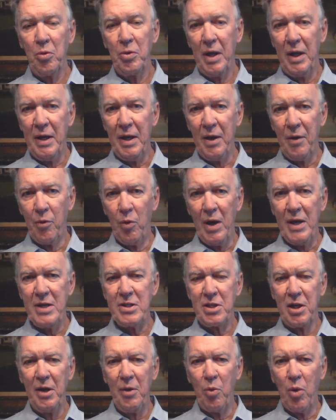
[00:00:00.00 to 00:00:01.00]
And
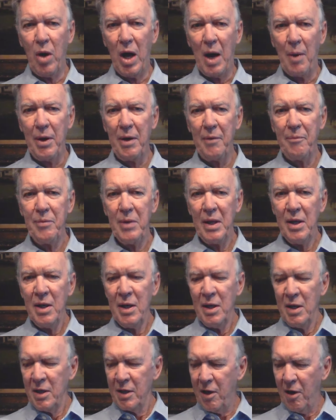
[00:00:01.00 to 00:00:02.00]
recently, Robert
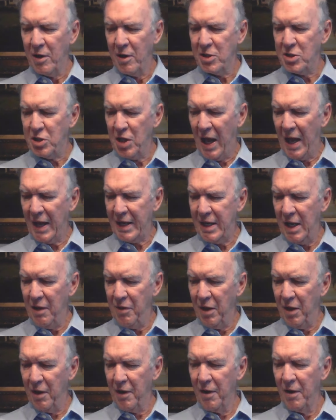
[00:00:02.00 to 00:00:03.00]
Kiyosaki,
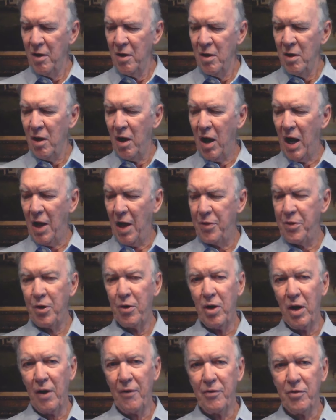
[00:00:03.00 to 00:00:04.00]
the author
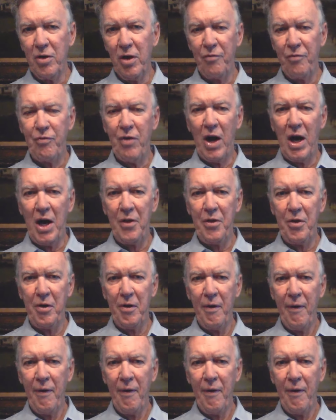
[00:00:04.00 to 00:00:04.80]
of Good Father,